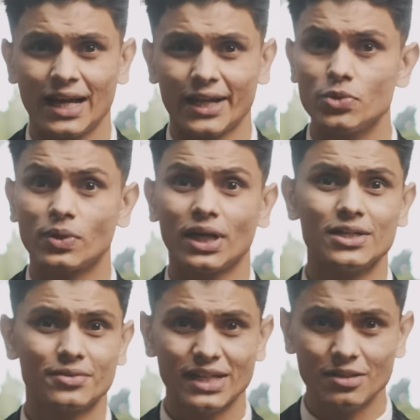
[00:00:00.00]
And you
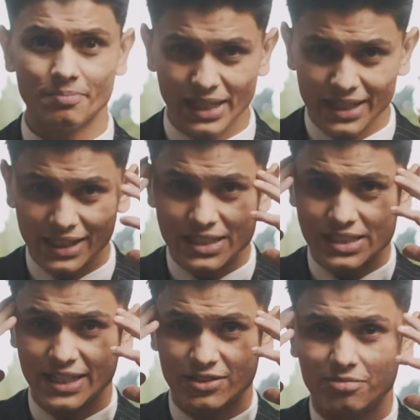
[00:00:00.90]
can't really be in that
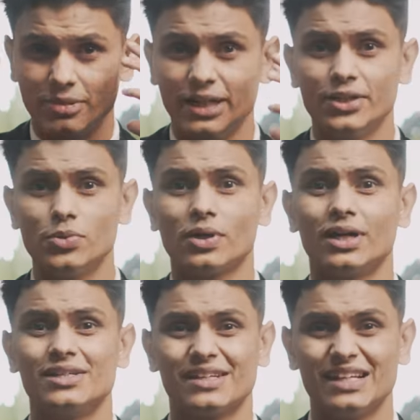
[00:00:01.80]
state of mind, you
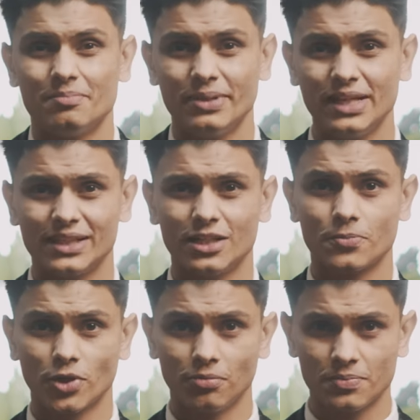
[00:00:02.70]
can't really be in that
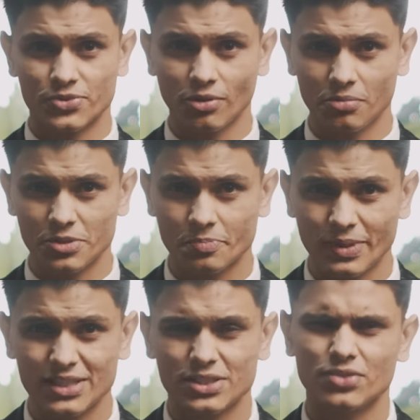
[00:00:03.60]
problem-solving
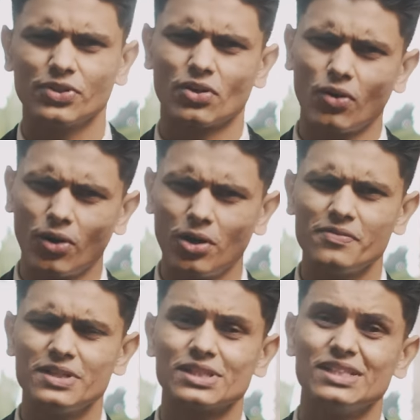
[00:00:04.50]
space if you are
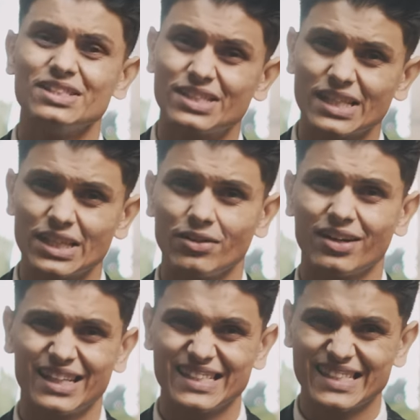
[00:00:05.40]
always insecure
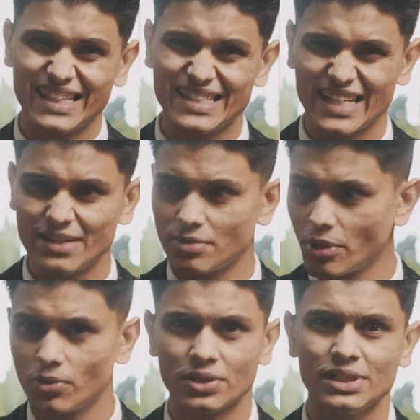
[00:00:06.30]
and sensitive
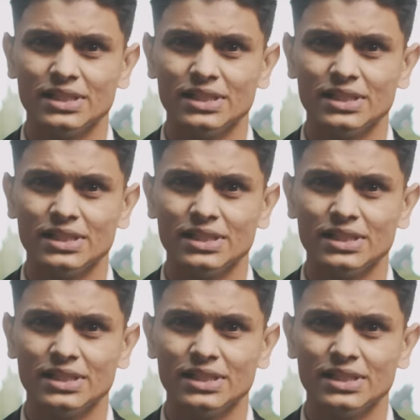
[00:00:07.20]
about